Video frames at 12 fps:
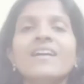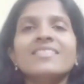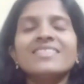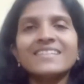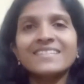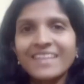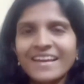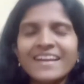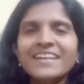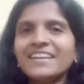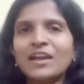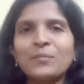The
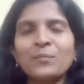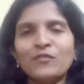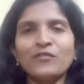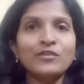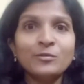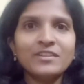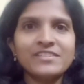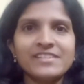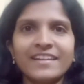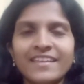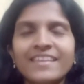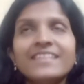second type of
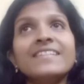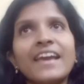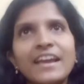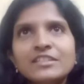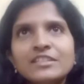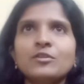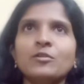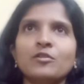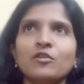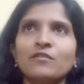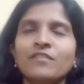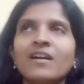nutrition is
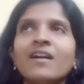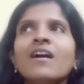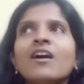heterotroph.